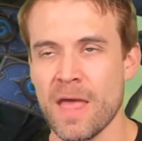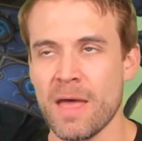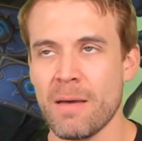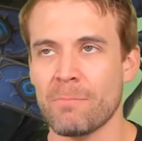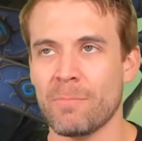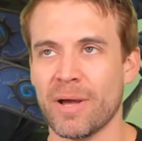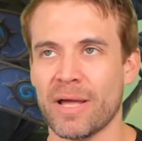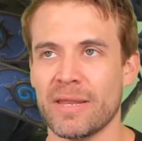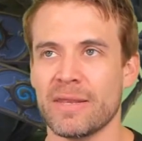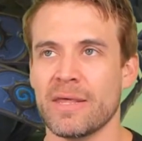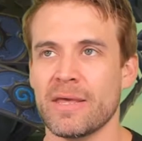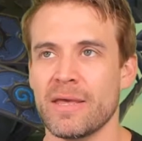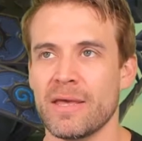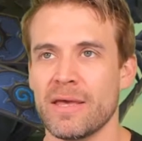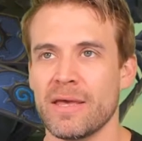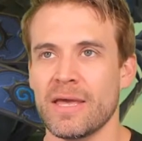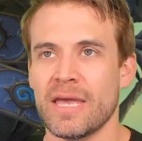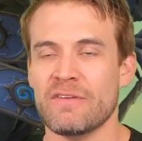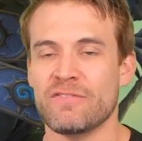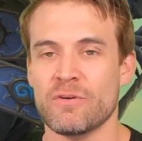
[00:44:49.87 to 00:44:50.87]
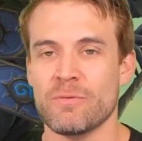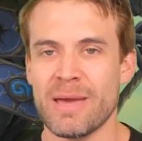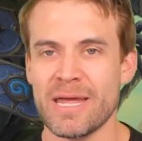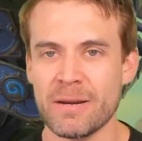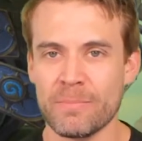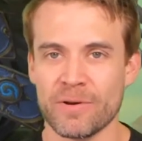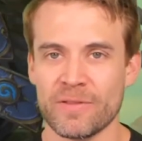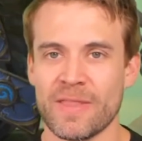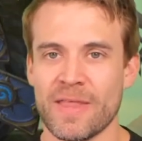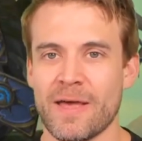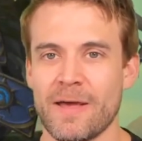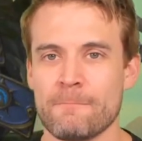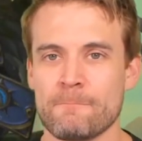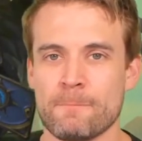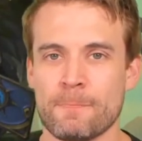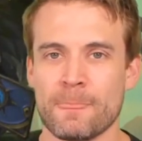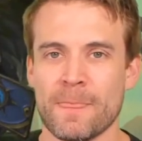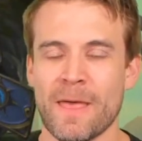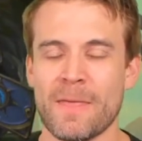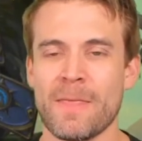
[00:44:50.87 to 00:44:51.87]
But if you mana burn them
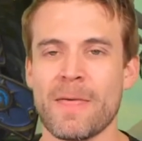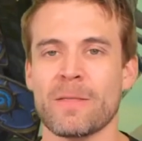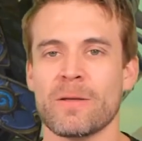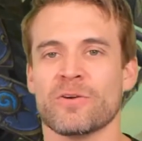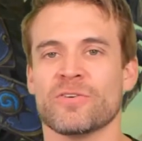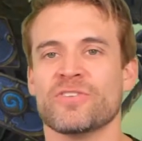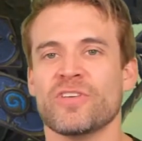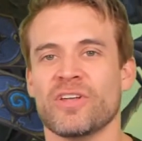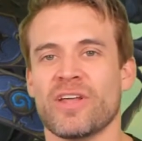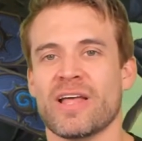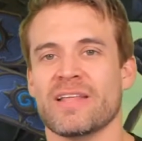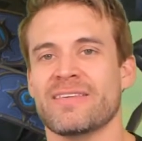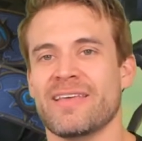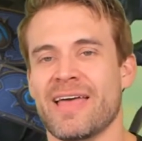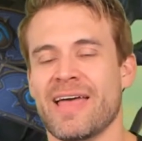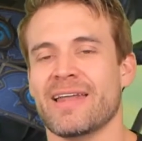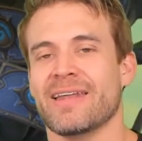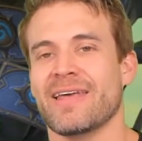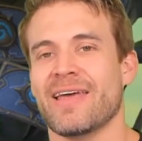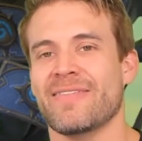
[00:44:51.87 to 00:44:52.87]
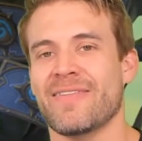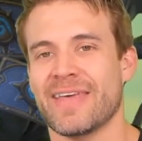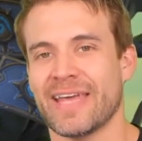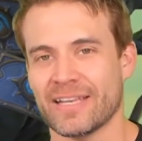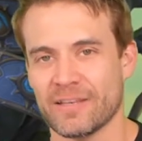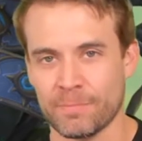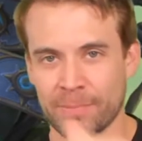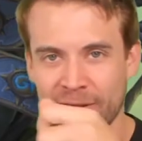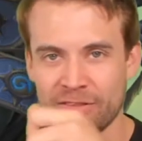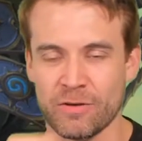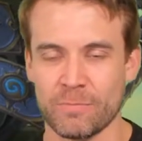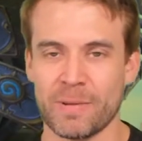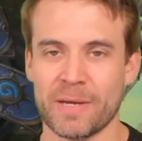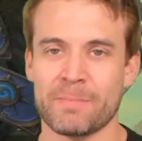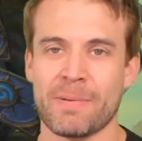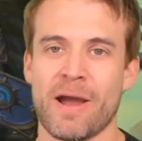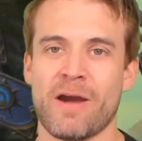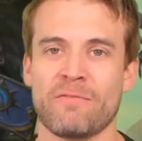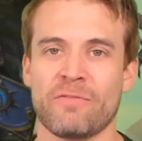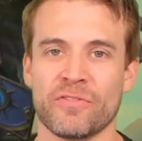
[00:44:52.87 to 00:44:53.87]
and then they're still not dead and they get to play their big
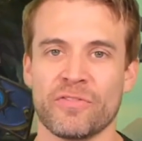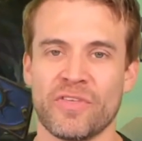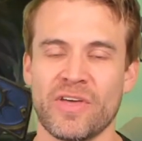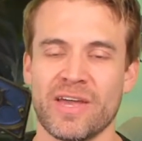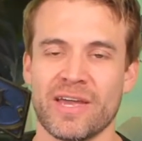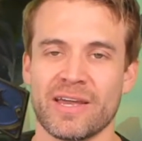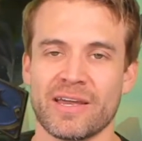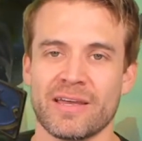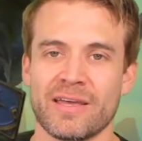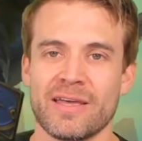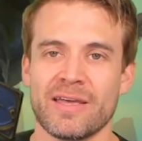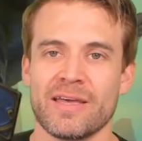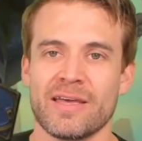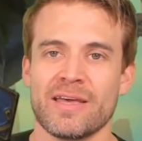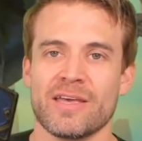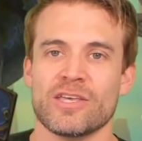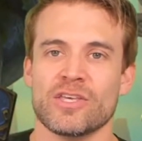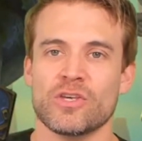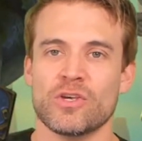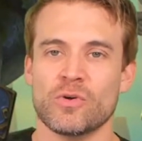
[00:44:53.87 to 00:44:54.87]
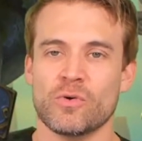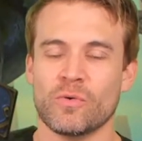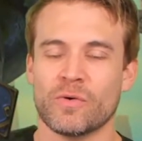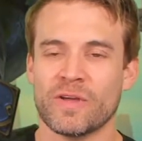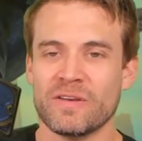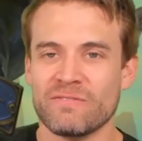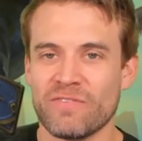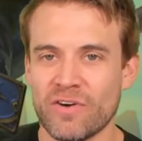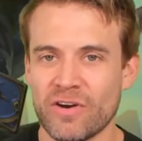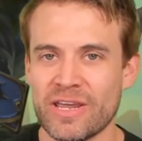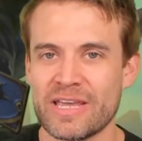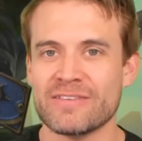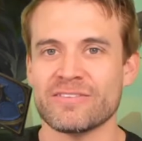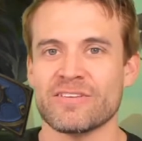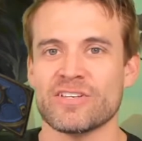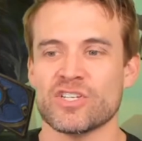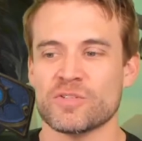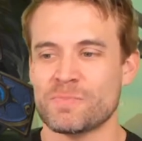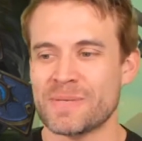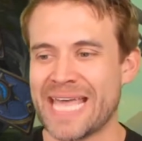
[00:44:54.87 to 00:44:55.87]
powerful thing, you can very
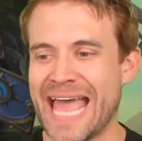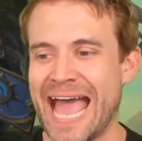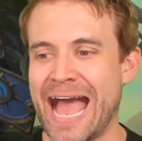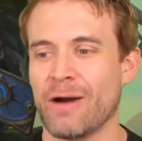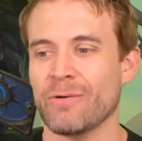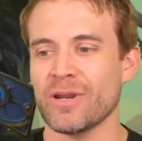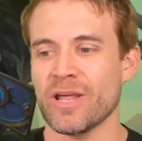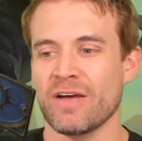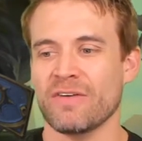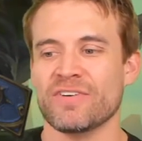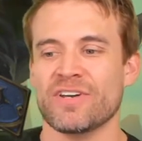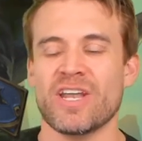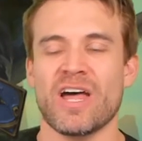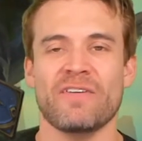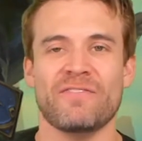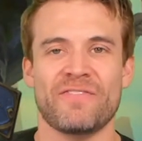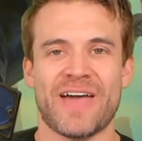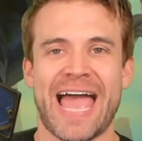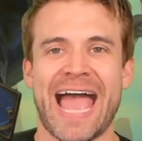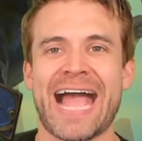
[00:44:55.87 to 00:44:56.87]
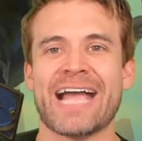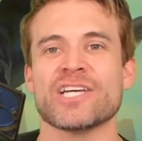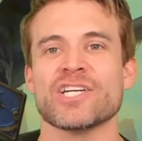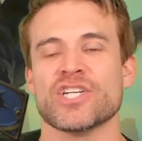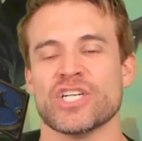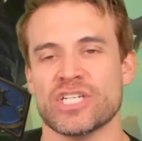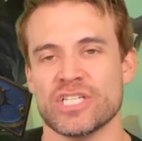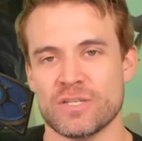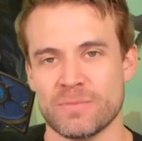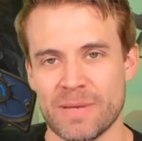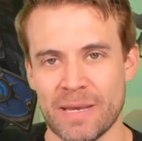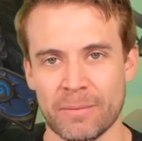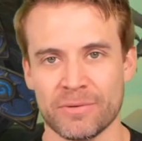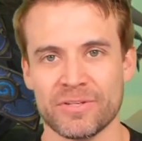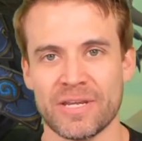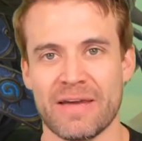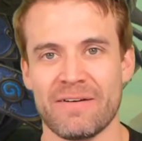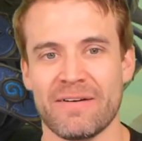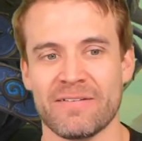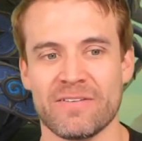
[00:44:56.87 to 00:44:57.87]
easily just be out of enough action to be able
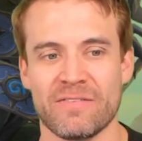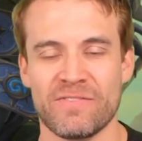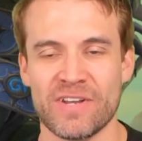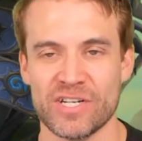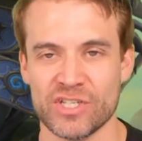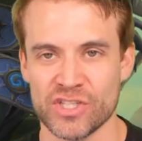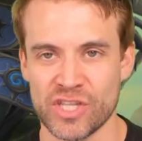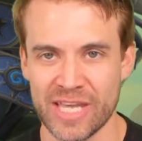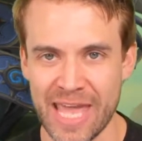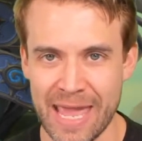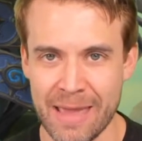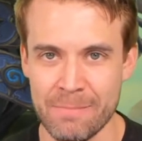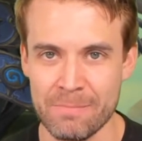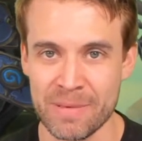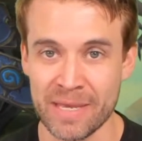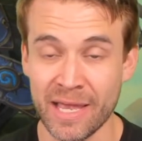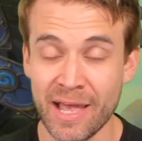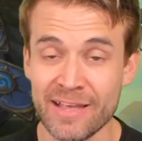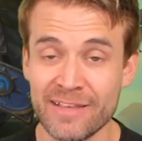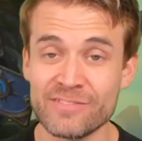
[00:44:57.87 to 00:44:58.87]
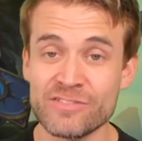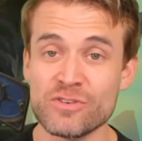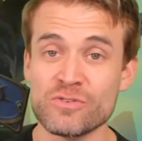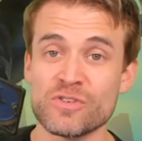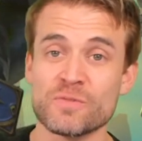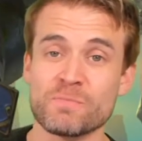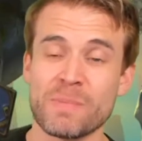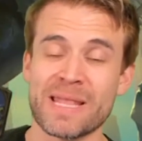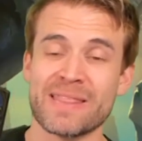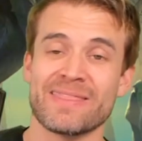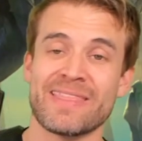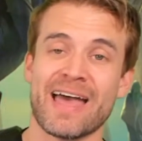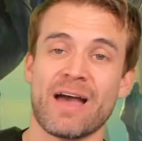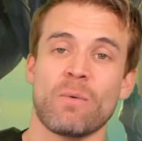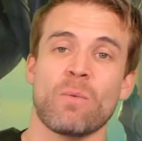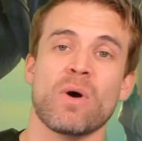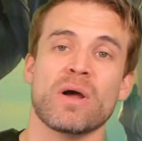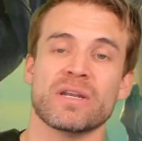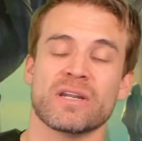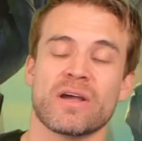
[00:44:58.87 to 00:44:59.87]
to finish the game because you spent that
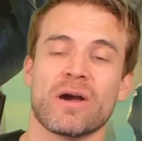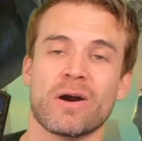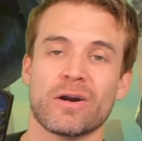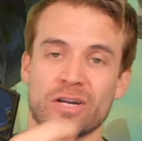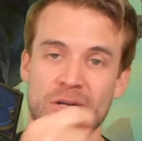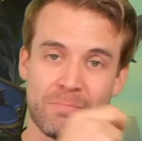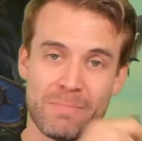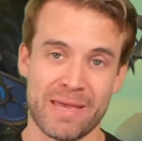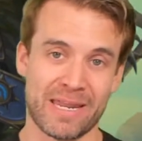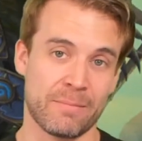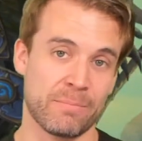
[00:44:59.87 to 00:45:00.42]
one card in mana